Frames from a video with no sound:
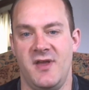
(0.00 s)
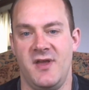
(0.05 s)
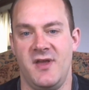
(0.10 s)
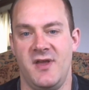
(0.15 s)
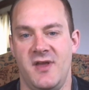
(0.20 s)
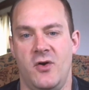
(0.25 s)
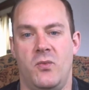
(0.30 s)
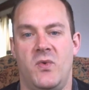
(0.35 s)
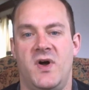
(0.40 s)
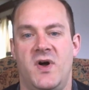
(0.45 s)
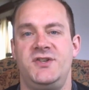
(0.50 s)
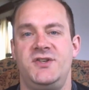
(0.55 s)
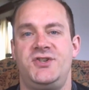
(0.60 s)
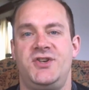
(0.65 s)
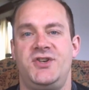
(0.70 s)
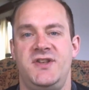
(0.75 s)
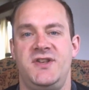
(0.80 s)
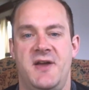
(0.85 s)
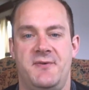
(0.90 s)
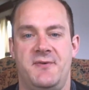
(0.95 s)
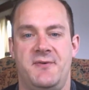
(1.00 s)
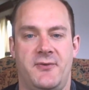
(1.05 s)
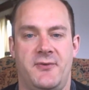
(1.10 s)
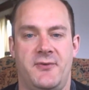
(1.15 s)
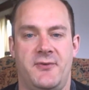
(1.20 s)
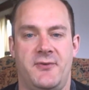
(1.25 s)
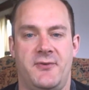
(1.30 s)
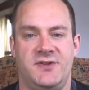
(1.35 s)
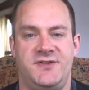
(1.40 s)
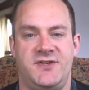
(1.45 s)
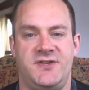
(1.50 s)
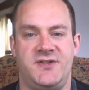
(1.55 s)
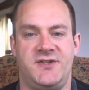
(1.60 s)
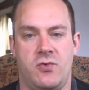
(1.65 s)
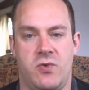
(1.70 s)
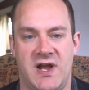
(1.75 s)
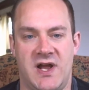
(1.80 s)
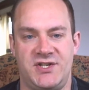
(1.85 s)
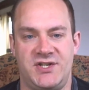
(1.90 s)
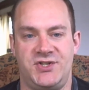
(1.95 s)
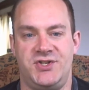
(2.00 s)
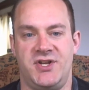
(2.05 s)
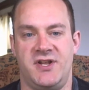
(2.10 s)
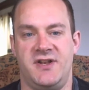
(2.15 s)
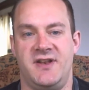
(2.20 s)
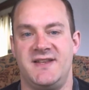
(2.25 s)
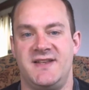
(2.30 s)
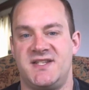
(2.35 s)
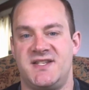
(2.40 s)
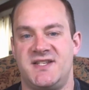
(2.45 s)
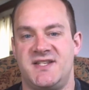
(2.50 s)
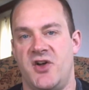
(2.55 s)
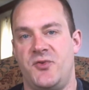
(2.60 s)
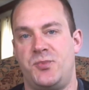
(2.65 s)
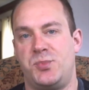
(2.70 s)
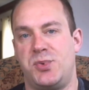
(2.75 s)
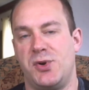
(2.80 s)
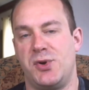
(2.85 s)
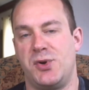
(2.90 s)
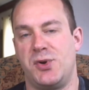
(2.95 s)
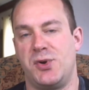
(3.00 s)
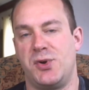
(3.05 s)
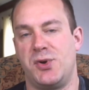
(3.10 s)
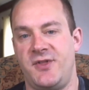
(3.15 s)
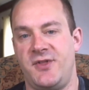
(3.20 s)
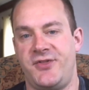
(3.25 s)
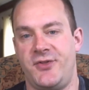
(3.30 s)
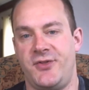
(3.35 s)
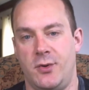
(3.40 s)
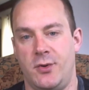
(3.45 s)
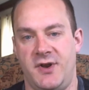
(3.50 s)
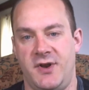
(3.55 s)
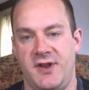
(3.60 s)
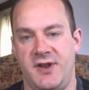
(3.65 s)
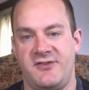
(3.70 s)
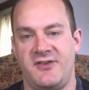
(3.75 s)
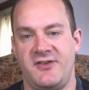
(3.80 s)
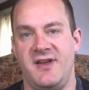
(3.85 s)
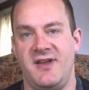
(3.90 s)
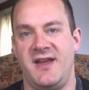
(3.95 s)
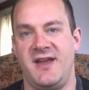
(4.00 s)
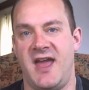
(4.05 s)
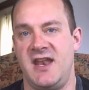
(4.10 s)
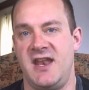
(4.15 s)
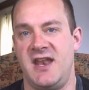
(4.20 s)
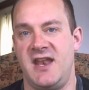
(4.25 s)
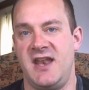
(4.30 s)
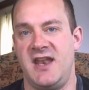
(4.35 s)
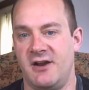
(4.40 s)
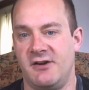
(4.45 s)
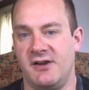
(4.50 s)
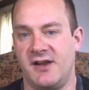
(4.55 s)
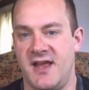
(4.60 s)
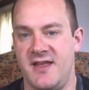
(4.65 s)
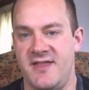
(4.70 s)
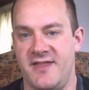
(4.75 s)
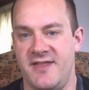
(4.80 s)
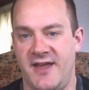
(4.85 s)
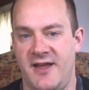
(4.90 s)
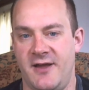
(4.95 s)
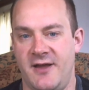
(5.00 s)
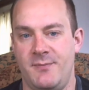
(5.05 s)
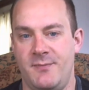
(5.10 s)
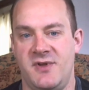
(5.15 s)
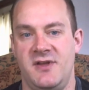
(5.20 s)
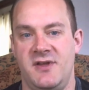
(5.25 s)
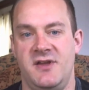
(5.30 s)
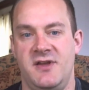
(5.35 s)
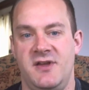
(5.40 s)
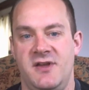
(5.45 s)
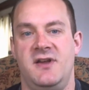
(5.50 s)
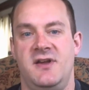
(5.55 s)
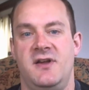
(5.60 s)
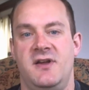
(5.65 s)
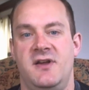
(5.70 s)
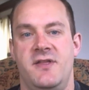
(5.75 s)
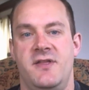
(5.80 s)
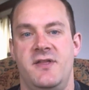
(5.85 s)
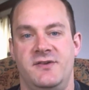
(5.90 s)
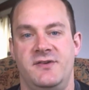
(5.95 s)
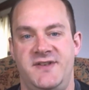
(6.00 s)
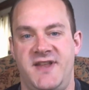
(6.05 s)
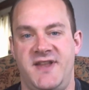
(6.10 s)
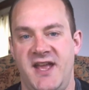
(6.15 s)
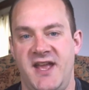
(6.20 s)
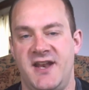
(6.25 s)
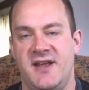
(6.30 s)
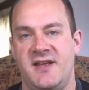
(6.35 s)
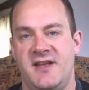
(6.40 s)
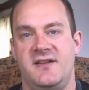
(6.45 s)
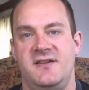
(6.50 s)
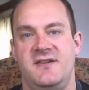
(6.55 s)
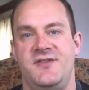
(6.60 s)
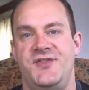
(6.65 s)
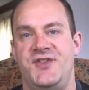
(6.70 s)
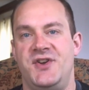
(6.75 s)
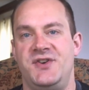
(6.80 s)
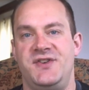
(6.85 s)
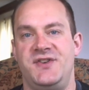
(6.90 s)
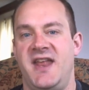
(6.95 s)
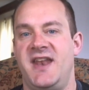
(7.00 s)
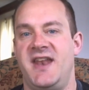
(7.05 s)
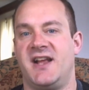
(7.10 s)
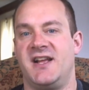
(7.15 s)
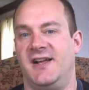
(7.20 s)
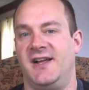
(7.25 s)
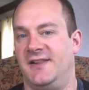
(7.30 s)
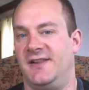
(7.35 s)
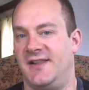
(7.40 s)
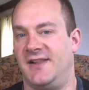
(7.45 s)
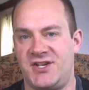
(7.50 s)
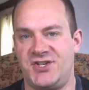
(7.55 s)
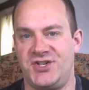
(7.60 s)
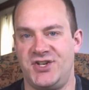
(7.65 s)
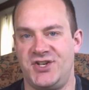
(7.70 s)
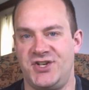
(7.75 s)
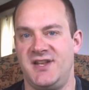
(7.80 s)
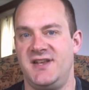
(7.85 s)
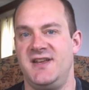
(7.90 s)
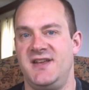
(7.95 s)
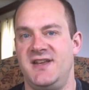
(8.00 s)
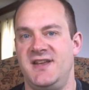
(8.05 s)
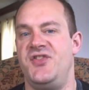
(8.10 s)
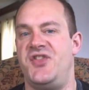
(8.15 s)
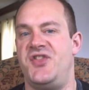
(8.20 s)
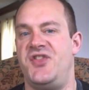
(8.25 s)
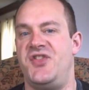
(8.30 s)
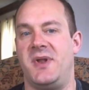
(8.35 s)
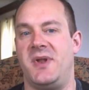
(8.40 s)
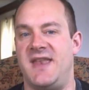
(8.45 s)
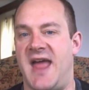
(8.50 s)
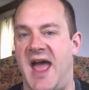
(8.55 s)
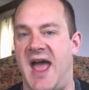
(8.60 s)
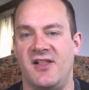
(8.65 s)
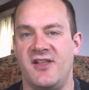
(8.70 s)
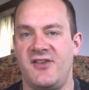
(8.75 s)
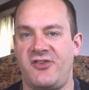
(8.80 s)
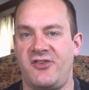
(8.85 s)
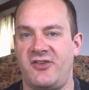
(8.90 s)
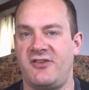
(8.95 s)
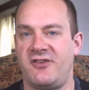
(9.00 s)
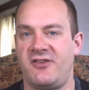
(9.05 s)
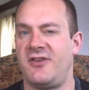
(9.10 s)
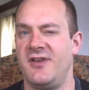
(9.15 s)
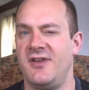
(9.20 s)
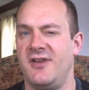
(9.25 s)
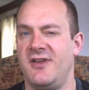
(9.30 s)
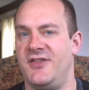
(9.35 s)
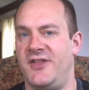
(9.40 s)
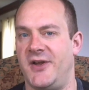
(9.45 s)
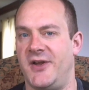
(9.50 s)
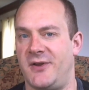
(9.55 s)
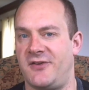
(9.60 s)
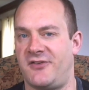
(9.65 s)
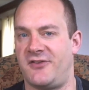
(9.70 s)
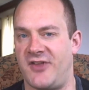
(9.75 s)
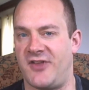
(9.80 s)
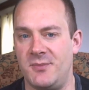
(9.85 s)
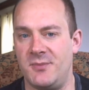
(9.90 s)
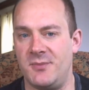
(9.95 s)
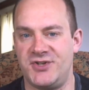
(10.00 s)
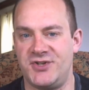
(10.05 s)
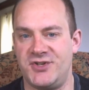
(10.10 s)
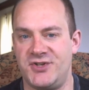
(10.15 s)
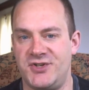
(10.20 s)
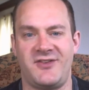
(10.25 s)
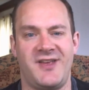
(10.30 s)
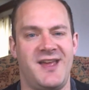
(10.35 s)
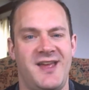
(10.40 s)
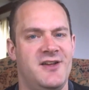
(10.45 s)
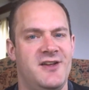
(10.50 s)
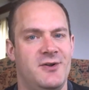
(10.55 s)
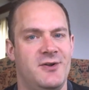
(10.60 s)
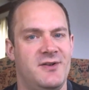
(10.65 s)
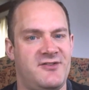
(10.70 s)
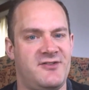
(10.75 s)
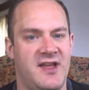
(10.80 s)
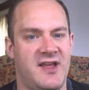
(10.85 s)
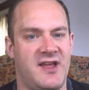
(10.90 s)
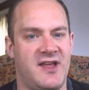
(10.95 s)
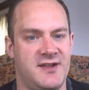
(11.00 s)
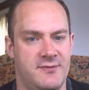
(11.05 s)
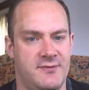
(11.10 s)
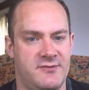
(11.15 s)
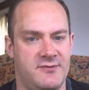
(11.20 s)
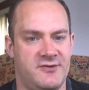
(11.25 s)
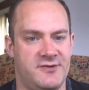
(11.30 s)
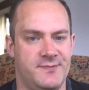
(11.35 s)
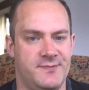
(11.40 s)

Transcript: One should never fear to question self-proclaimed authorities and interrogate them, their data collection, their analysis, their assumptions, and their incentives.